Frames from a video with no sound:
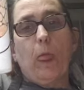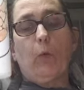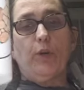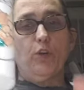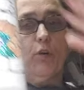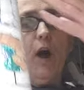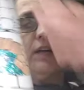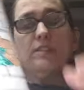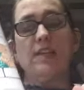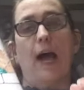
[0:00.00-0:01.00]
when you're
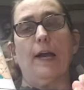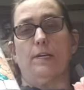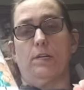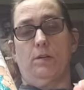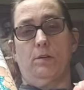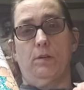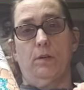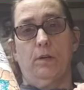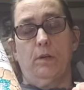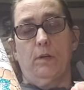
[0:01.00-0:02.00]
all done
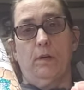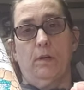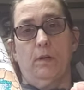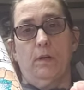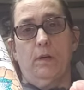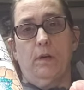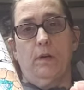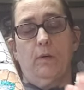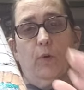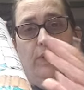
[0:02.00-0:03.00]

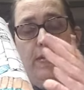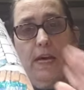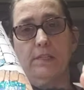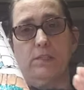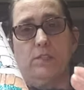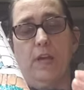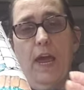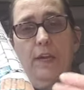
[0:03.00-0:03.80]
with this and